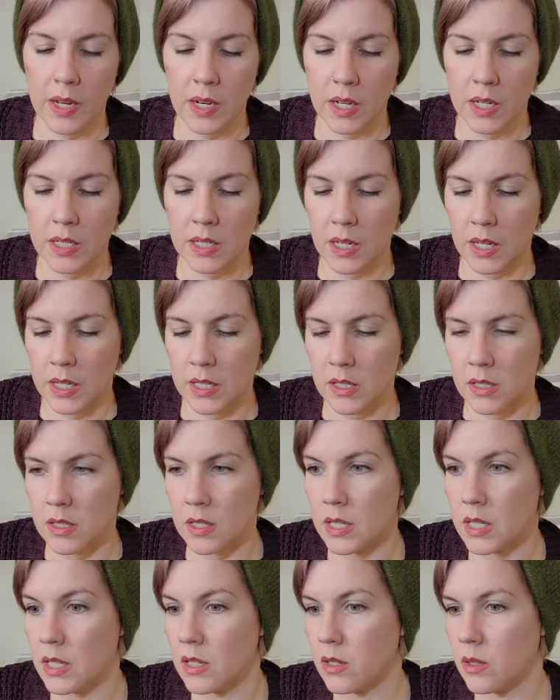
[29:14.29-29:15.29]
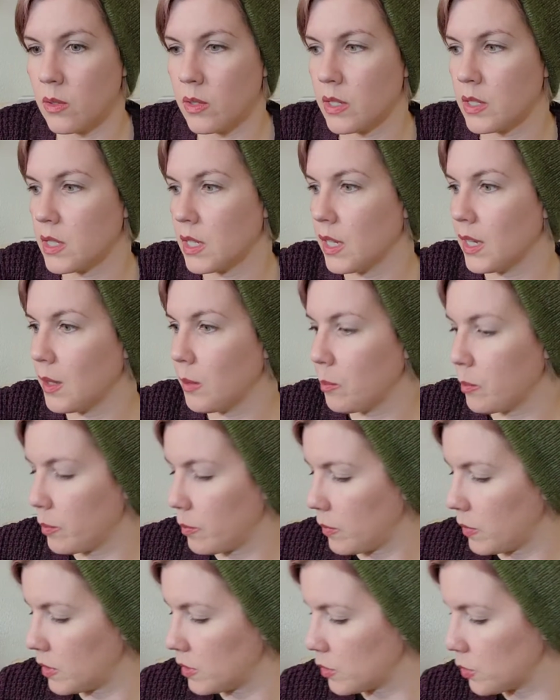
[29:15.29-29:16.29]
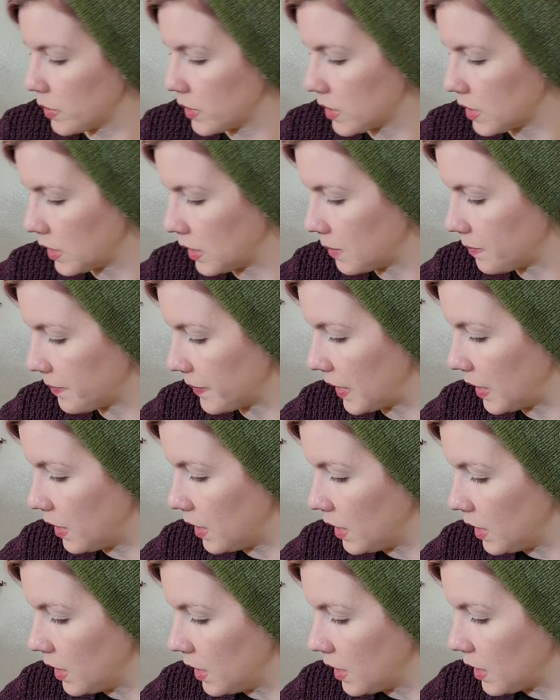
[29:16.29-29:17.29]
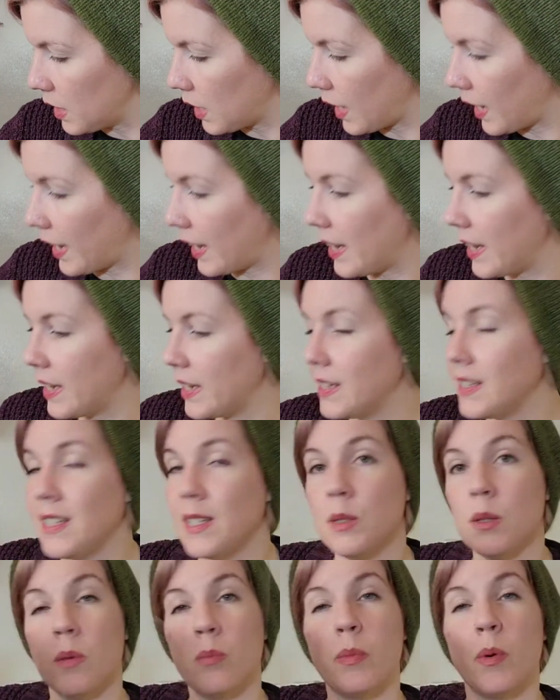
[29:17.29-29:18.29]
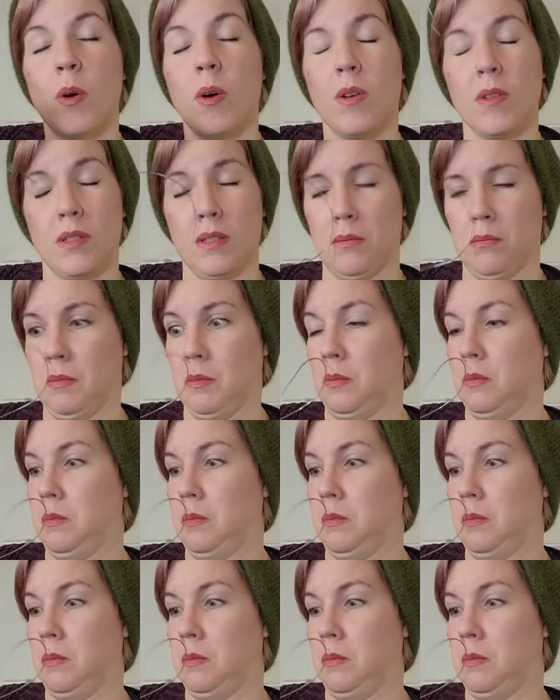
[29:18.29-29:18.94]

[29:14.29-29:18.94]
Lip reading: and I just need to because they keep untwisting. I need to also